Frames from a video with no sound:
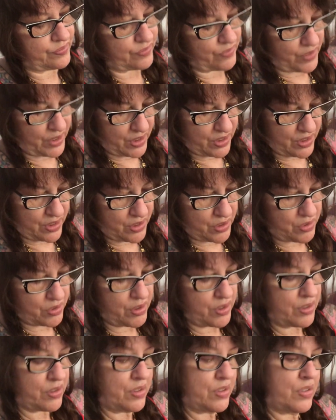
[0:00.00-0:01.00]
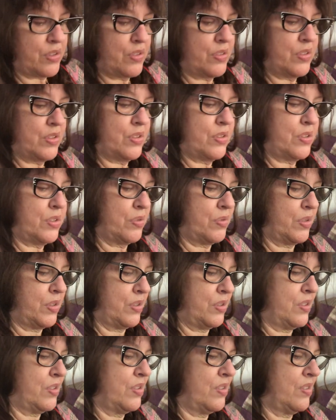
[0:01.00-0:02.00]
vintage rhinestone
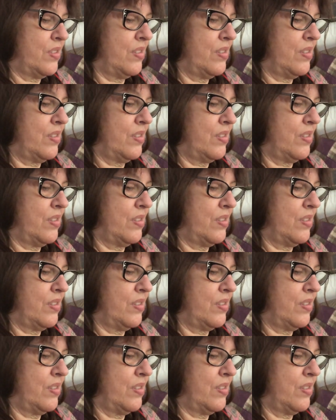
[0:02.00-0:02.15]
situation.